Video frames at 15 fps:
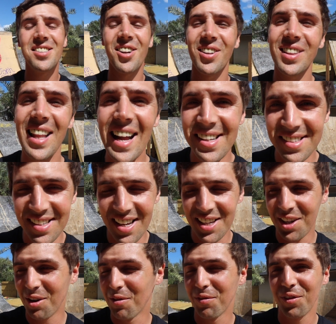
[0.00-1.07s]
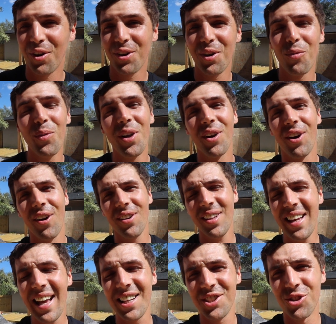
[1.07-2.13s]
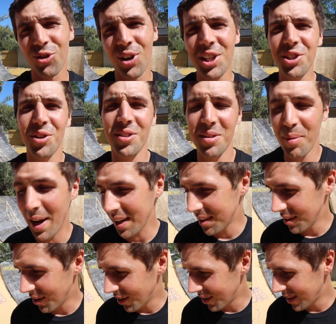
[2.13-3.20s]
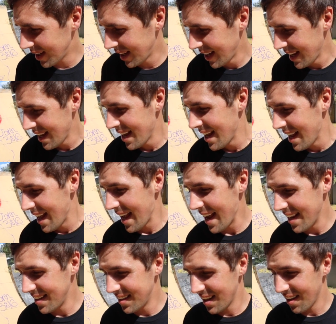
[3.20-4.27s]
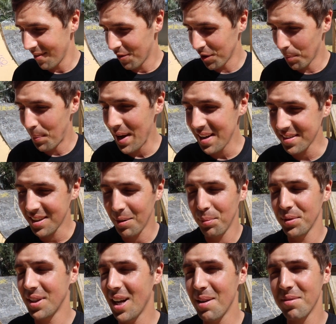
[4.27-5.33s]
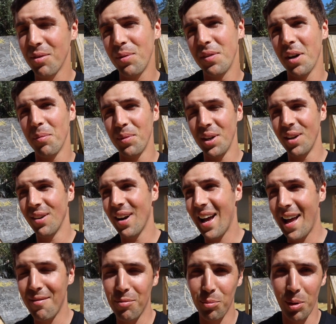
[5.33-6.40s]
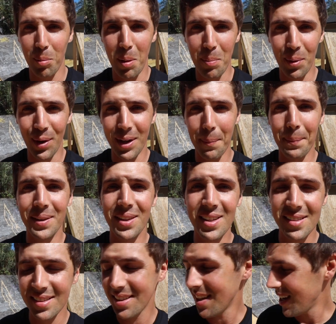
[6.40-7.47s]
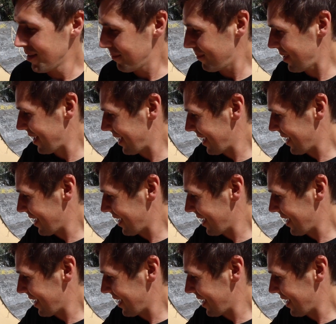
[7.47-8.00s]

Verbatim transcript: it's our last day here in Florida and we are currently at Trey Jones' backyard. And for the past couple times we've come here, I haven't brought my bike. But this time,